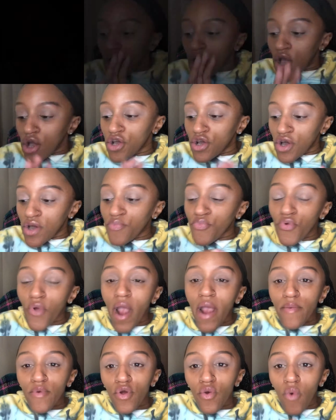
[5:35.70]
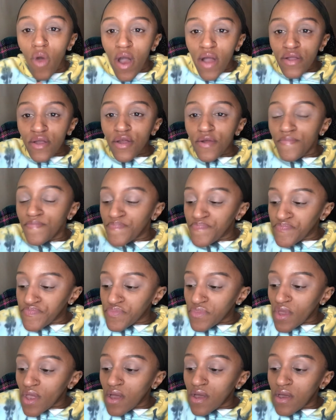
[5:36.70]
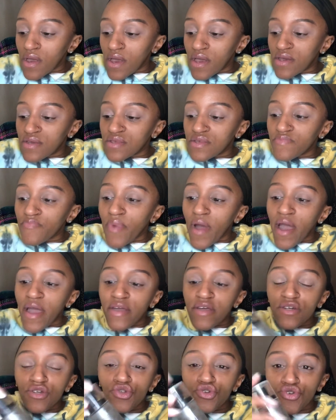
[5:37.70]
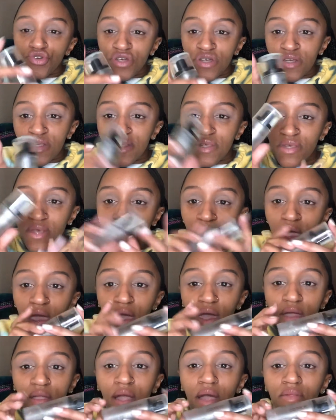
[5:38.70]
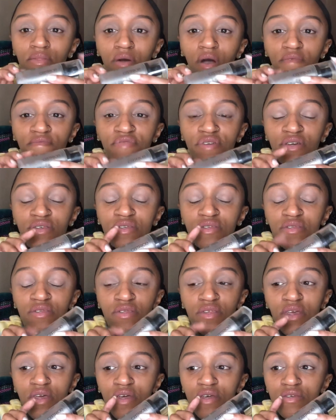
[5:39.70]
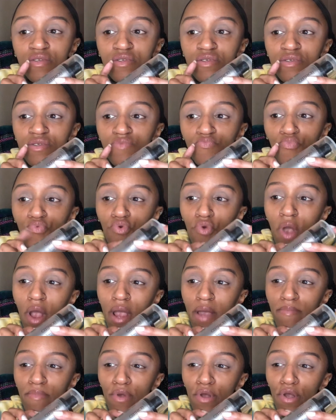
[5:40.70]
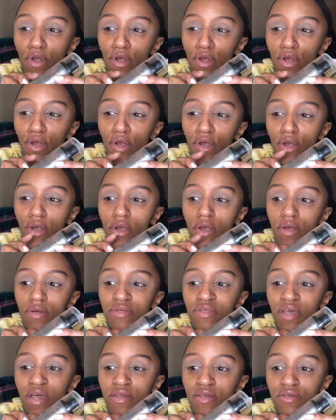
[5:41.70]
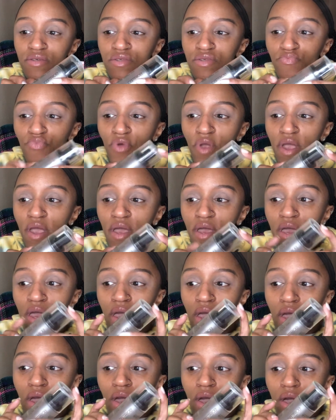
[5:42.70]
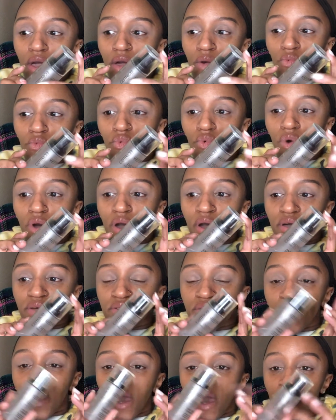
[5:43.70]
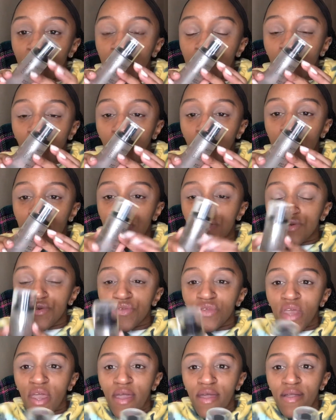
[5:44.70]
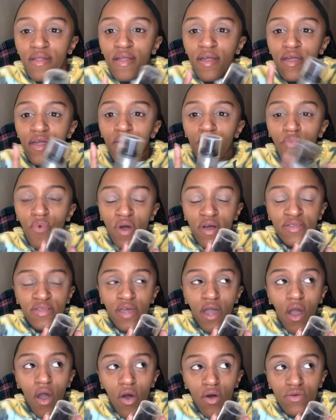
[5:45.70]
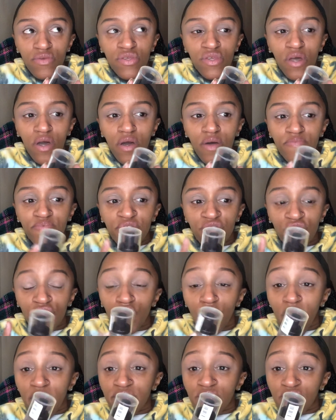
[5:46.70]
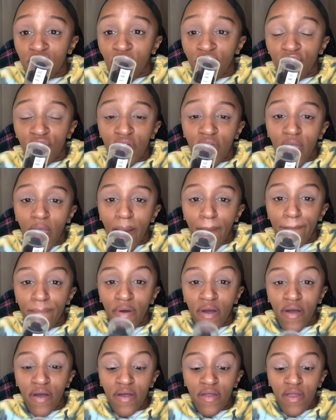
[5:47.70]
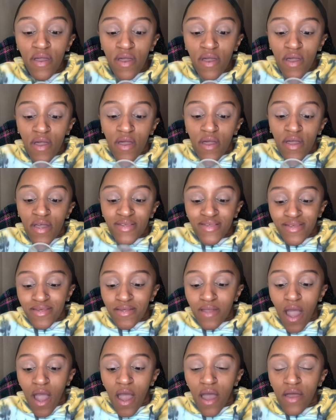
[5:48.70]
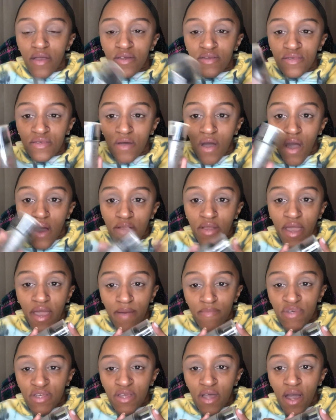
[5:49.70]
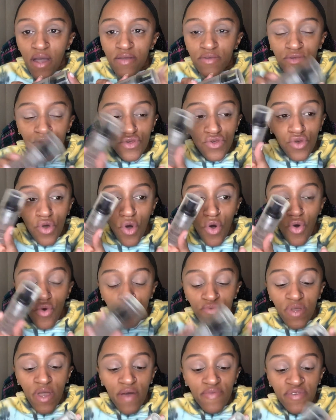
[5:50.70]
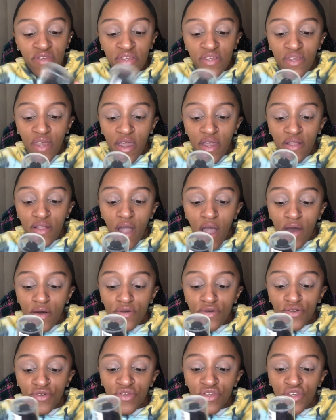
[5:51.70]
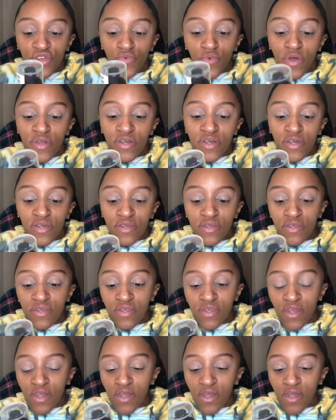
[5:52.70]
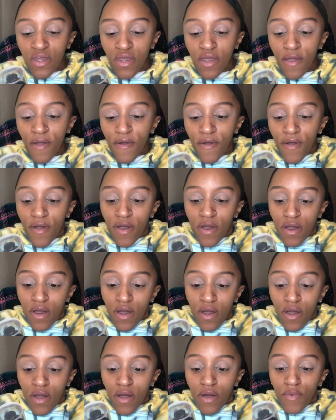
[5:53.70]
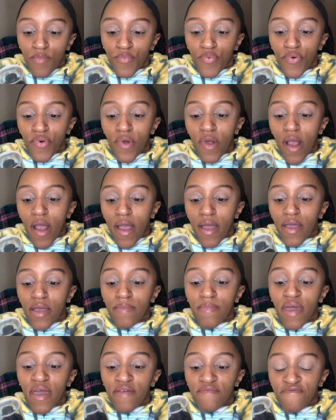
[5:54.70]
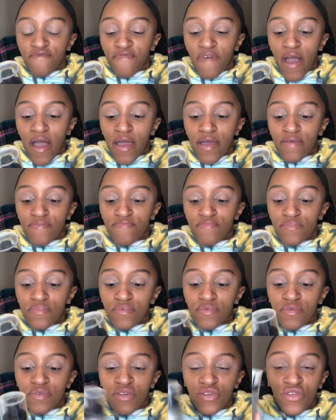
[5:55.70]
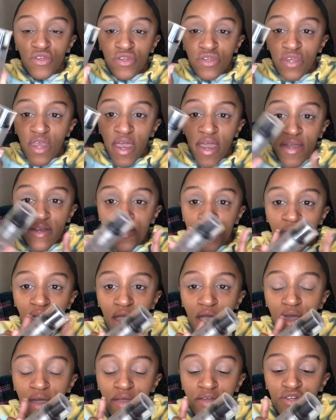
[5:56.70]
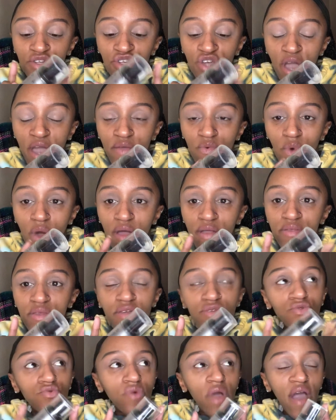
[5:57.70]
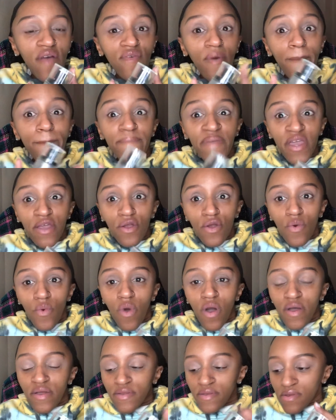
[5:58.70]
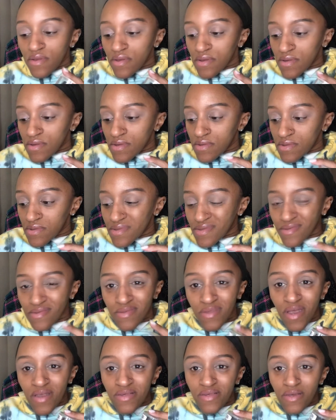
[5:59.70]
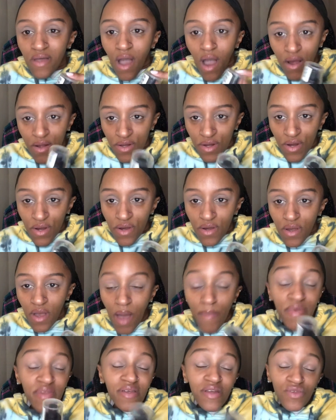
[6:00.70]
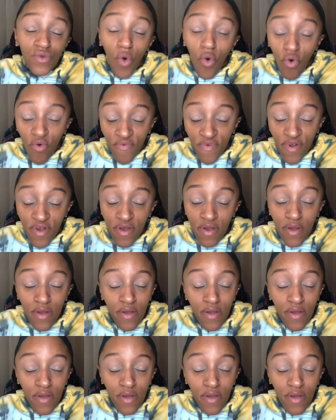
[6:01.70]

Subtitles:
A good primer water is by Catrice, and I love this. This primer setting spray was $8, and it was at Ulta. This is where I discovered that, but it's not. It's on Amazon. So yeah, this is $8. This one is the Prime and Fine. This is the anti-shine one. They do have a bigger one that's that's over